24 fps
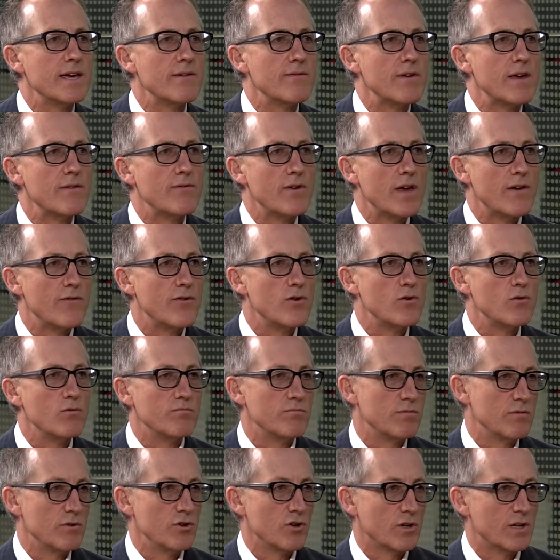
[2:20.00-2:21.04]
if you
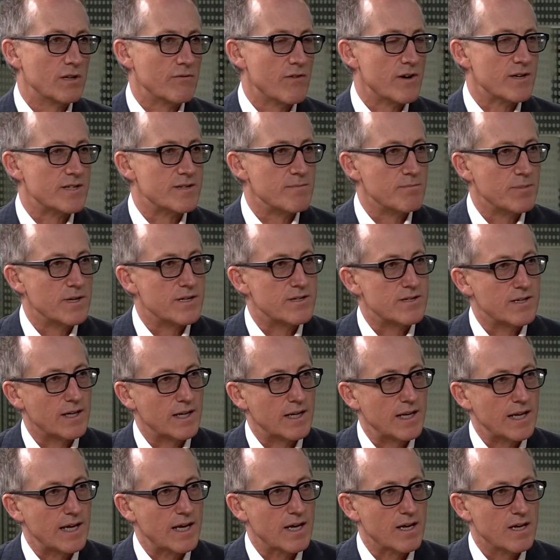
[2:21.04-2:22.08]
look at it very
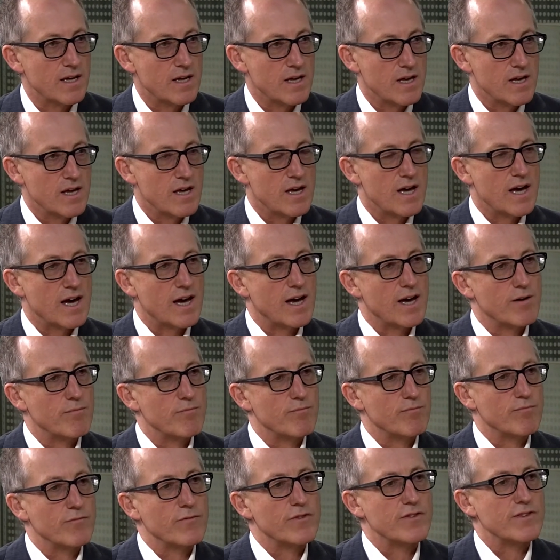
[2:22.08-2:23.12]
simplistically,
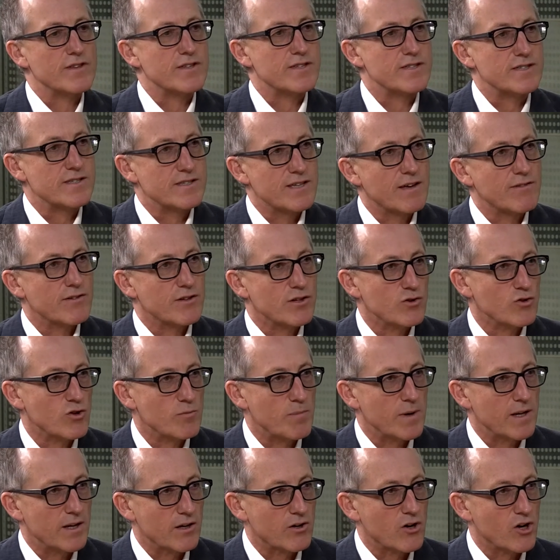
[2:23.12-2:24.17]
the southern
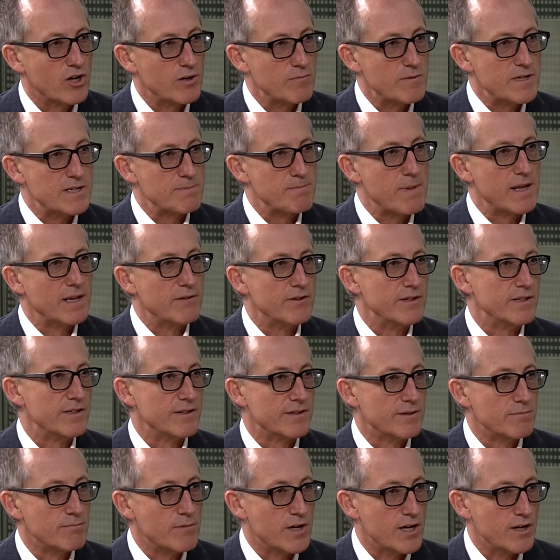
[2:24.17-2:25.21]
European economies benefited
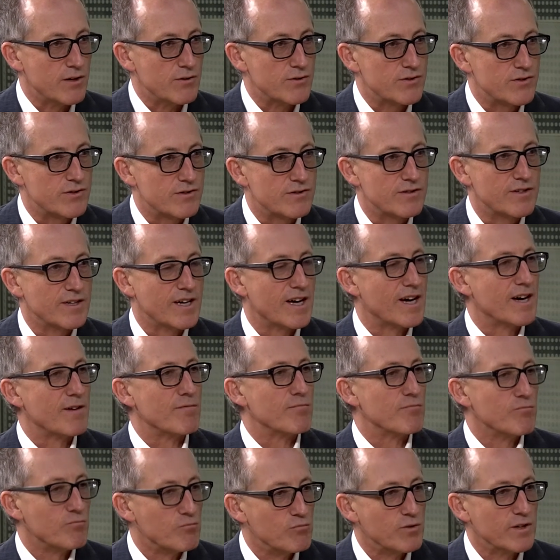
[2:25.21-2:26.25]
the most
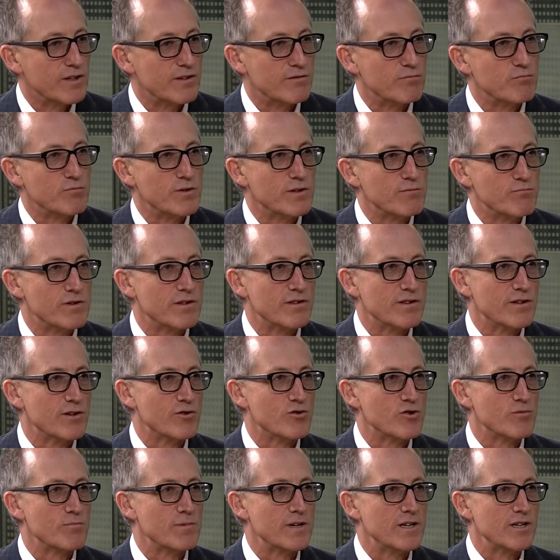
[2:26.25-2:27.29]
with the
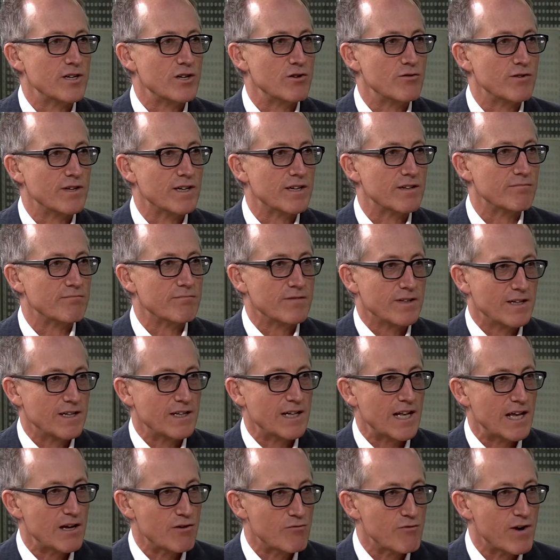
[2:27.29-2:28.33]
European Union
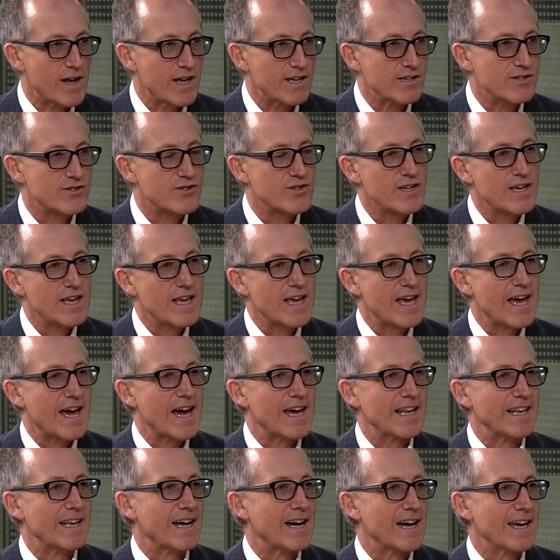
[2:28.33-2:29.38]
and low rates.
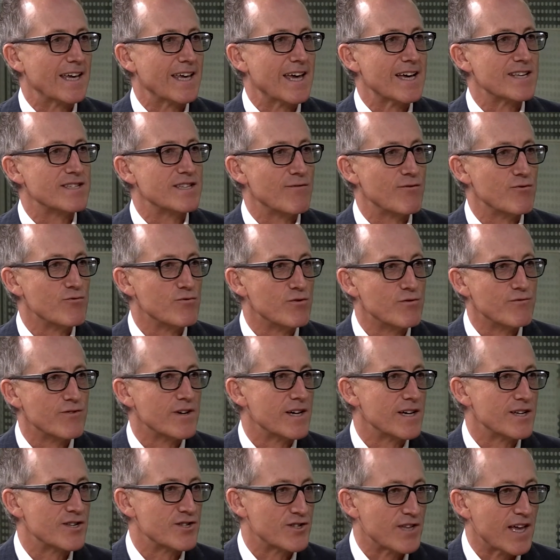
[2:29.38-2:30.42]
And I guess if you
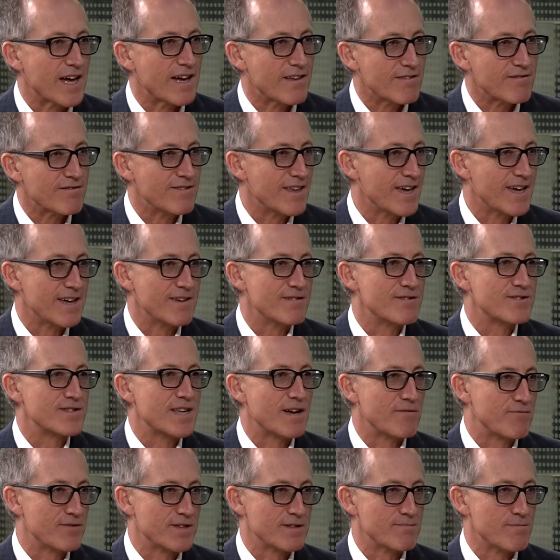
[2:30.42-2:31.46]
reverse that, they
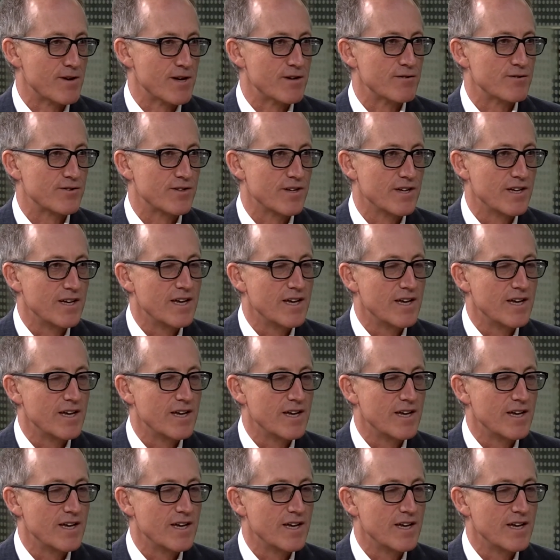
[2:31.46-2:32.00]
suffer the most.